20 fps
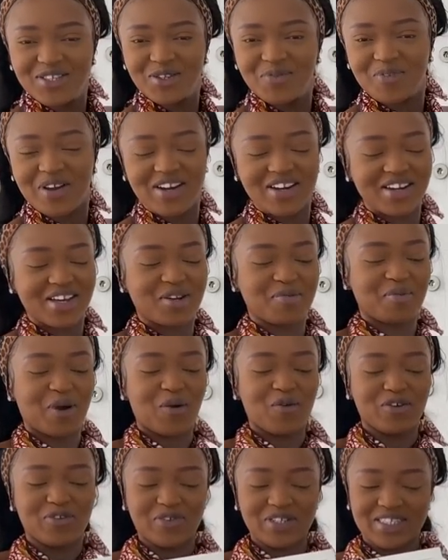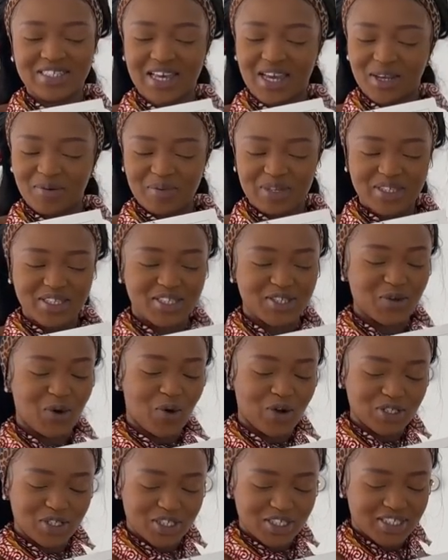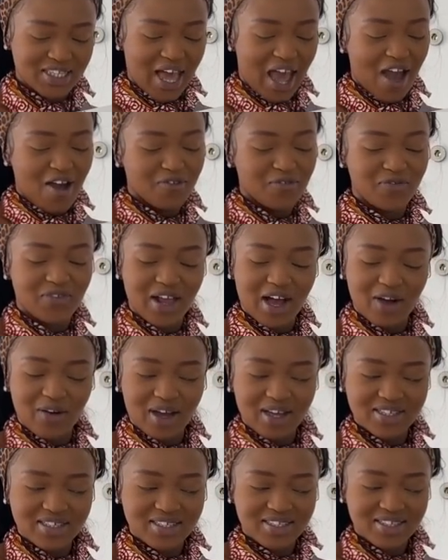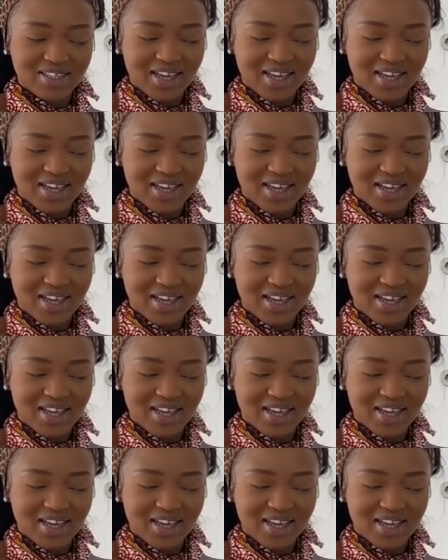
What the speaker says: to my daddy mama for sending me these gorgeous flowers.